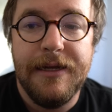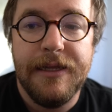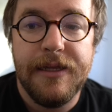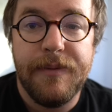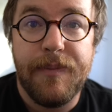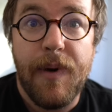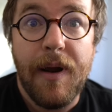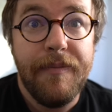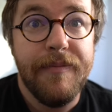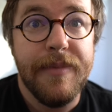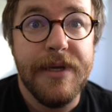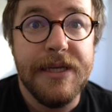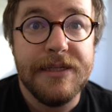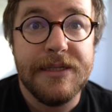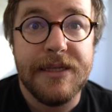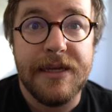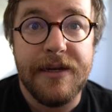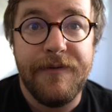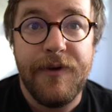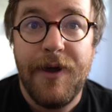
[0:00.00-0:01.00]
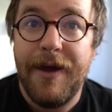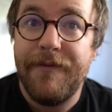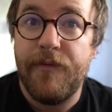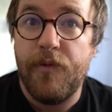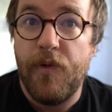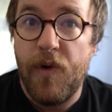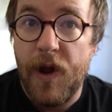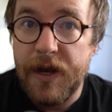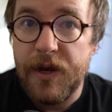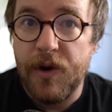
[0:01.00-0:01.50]
The problem is that if you
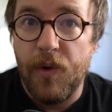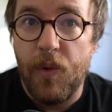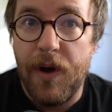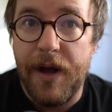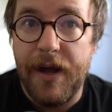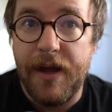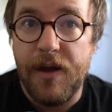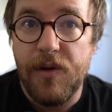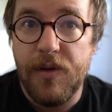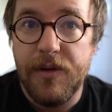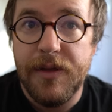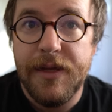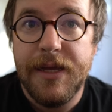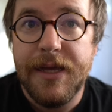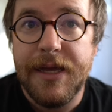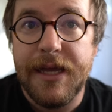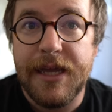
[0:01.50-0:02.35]
haven't read in a while,